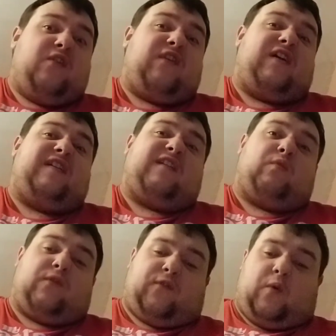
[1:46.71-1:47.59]
these that
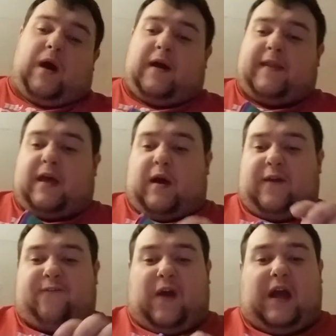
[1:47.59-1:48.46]
work for a while now. I
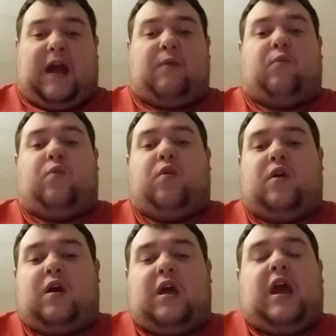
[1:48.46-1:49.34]

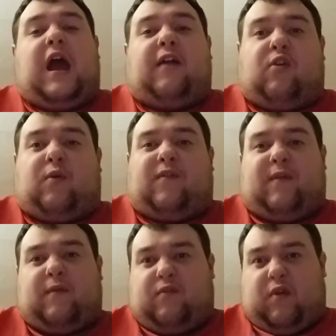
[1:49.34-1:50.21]
told myself I
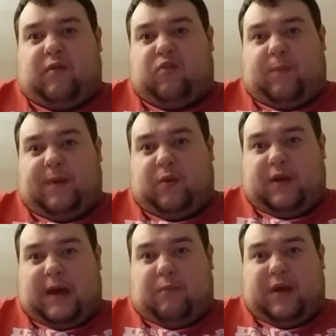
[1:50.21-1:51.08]
was going to pick one
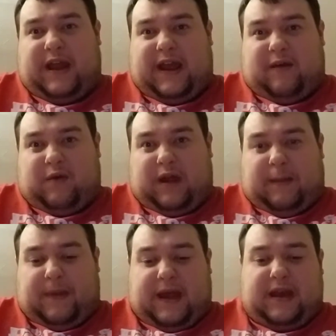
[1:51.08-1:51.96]
up when I got
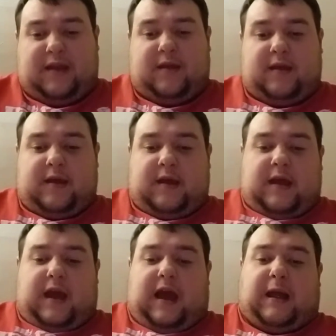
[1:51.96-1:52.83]
paid.
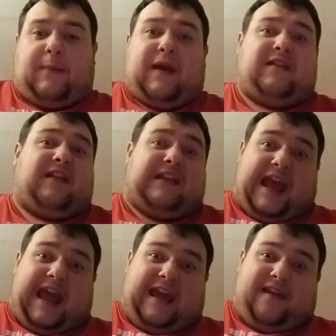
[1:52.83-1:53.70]
I got paid
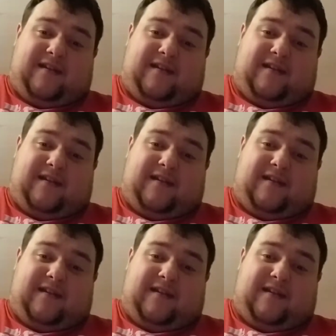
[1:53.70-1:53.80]
today.